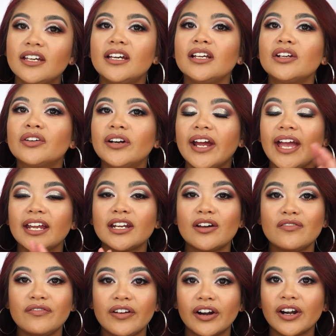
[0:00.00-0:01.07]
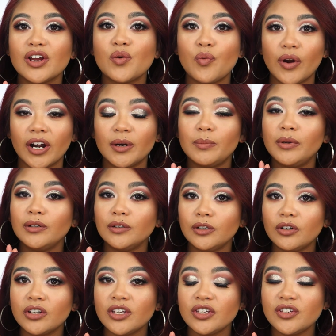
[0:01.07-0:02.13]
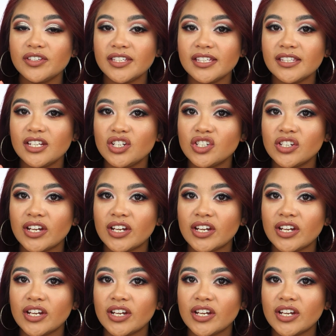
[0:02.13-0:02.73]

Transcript: You can create a very wearable look using these